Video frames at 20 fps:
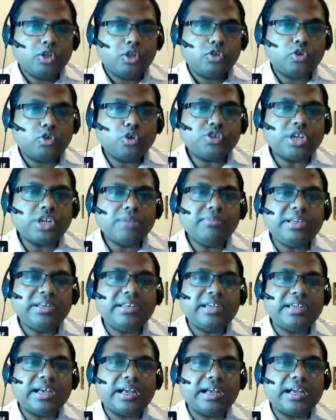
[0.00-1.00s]
Social
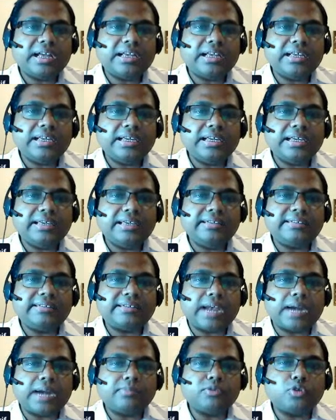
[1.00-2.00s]
media is
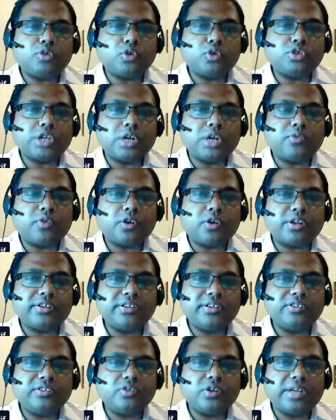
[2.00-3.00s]
termed social for a
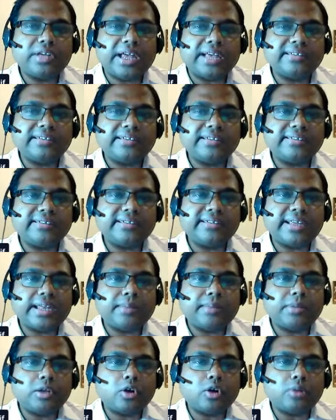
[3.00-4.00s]
reason as it is
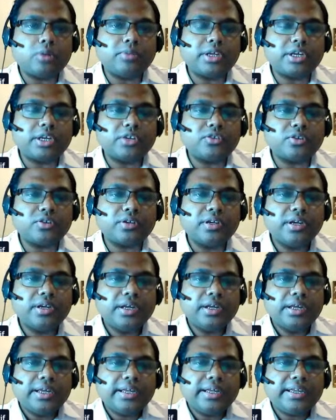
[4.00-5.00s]
enable communication.
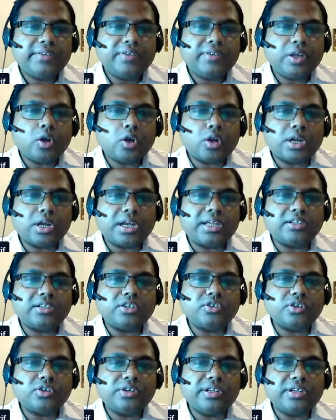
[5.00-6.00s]
Given
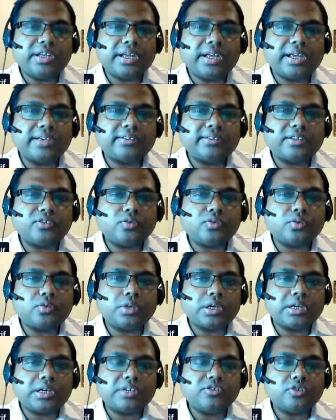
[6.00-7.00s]
organization direct access to
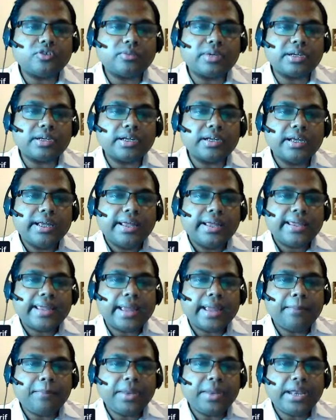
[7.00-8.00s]
the customer.
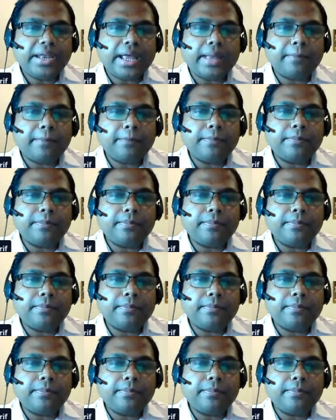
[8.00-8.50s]
Campaign have